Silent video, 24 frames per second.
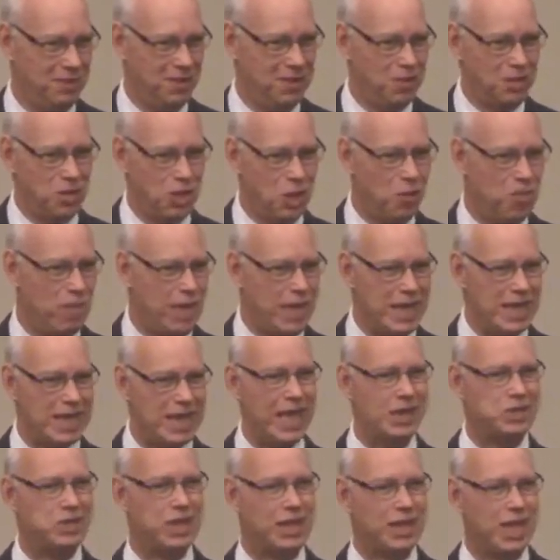You may
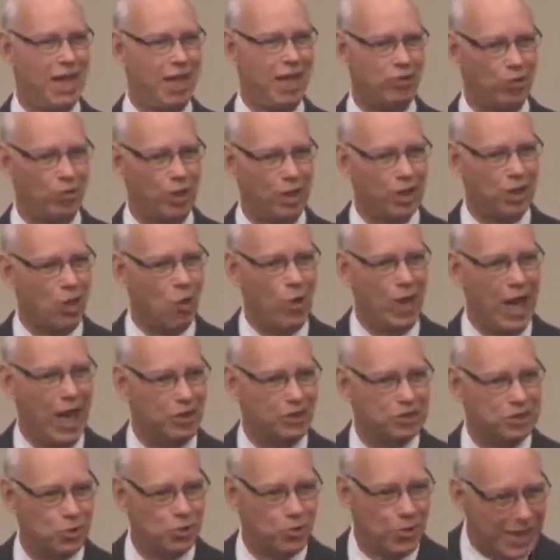get together and go
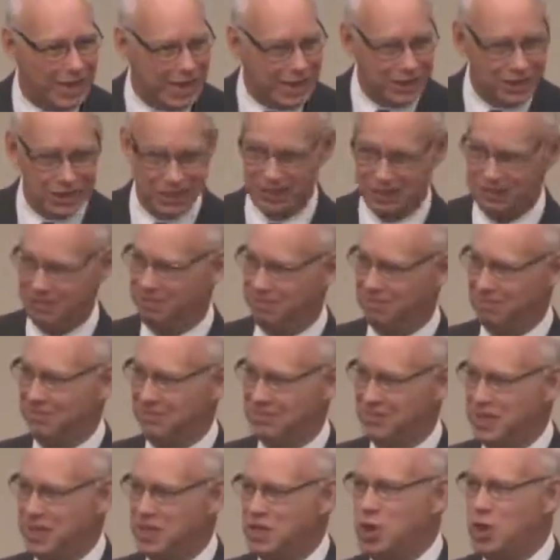out to eat.
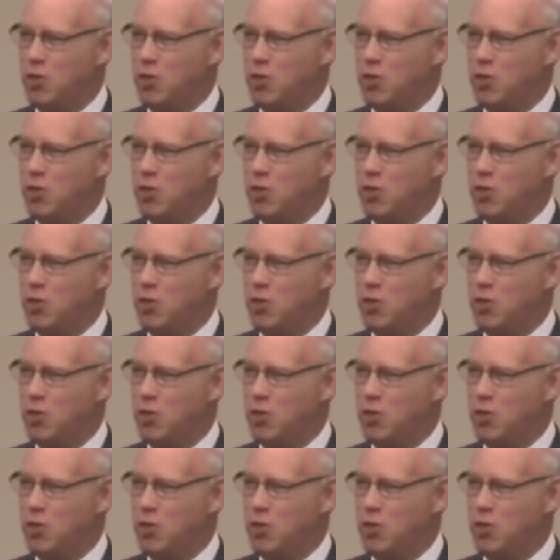You